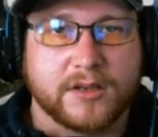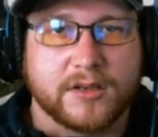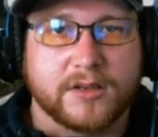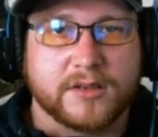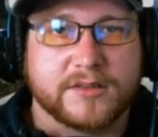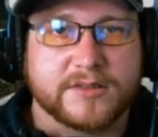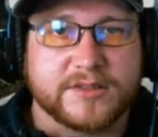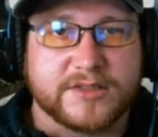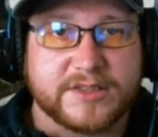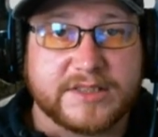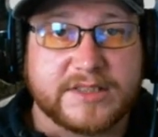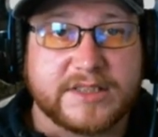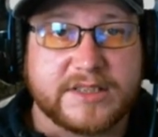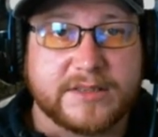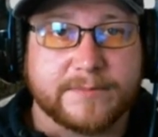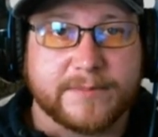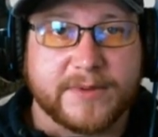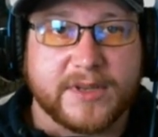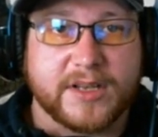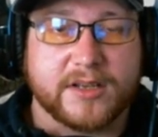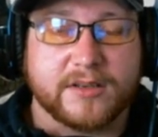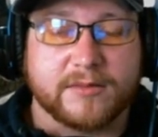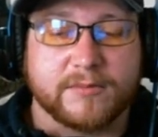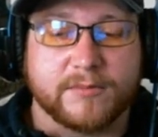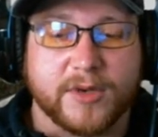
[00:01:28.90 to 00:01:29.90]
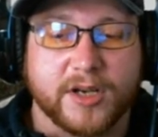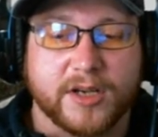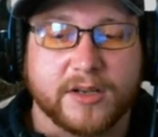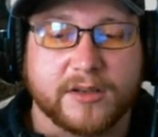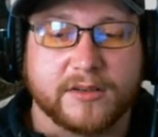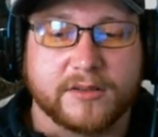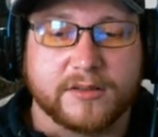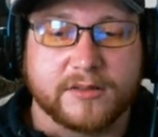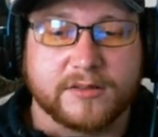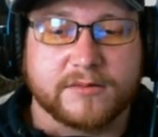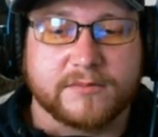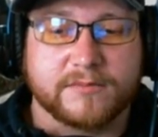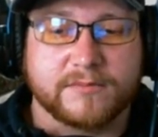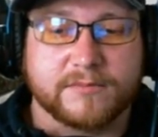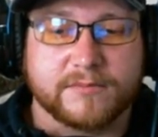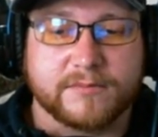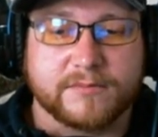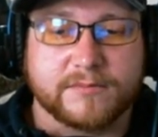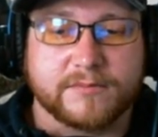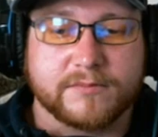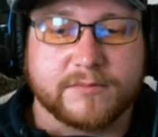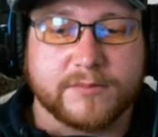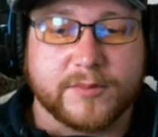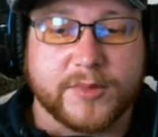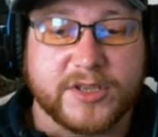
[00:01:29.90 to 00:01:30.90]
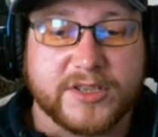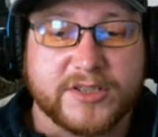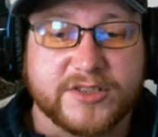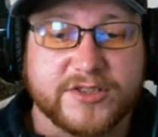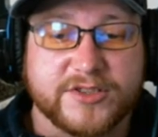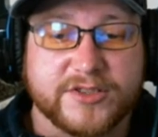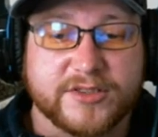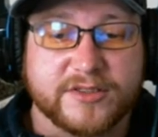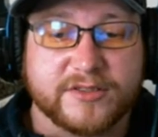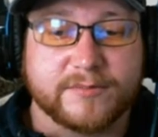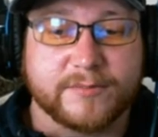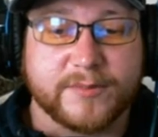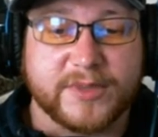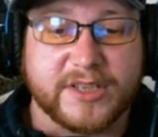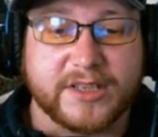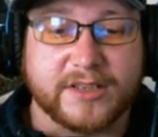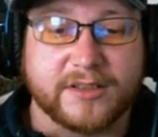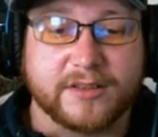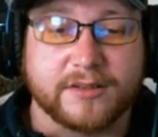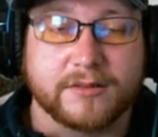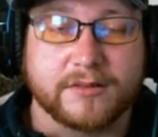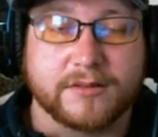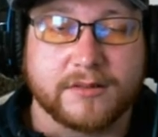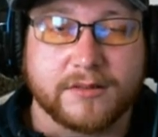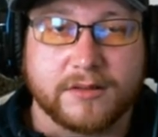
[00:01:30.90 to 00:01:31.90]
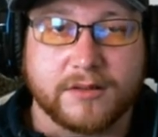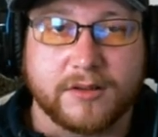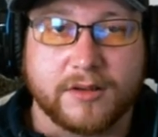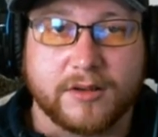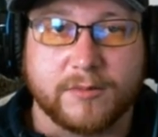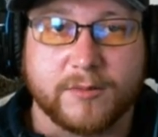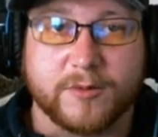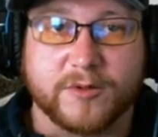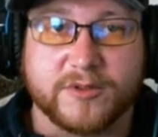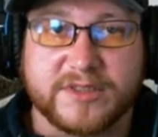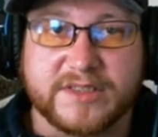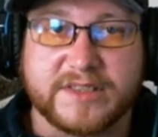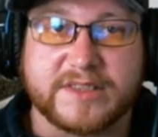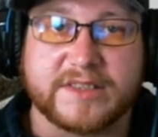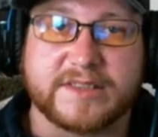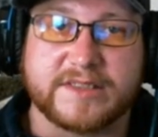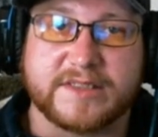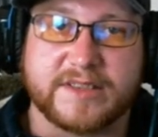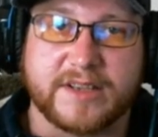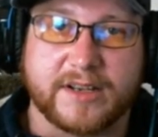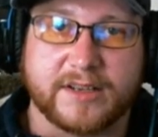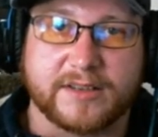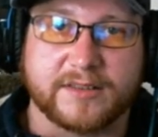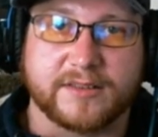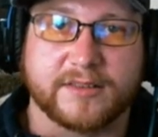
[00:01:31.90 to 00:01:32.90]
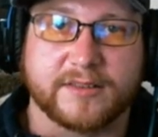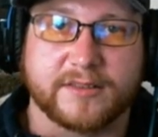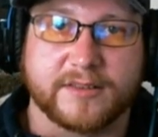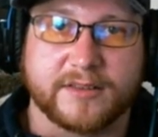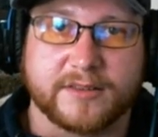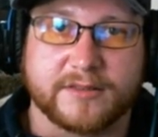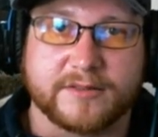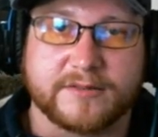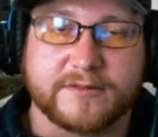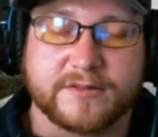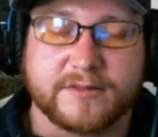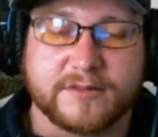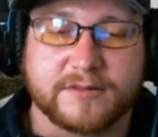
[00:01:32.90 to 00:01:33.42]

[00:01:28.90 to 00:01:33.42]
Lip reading: Just keep that in mind, but it should be almost exactly this.